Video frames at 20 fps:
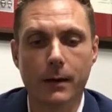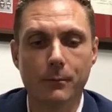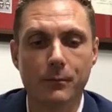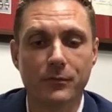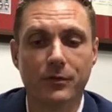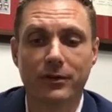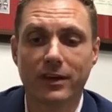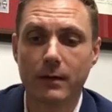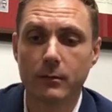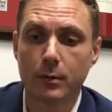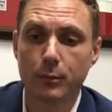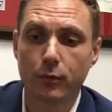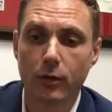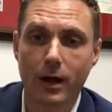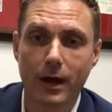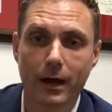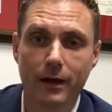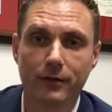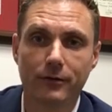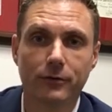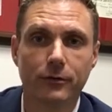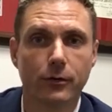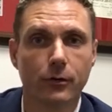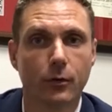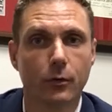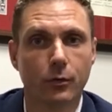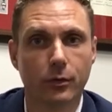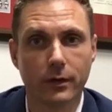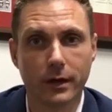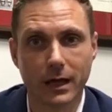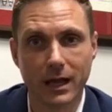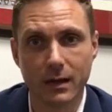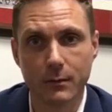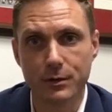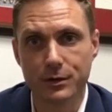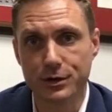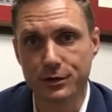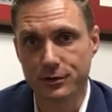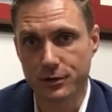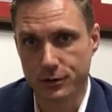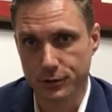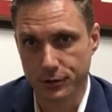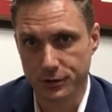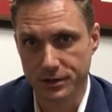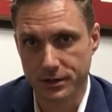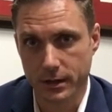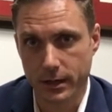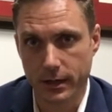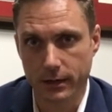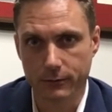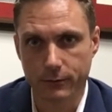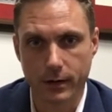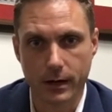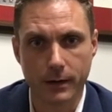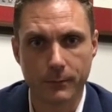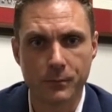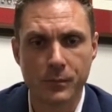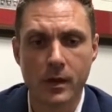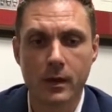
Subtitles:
Same applies to the images on your site, right?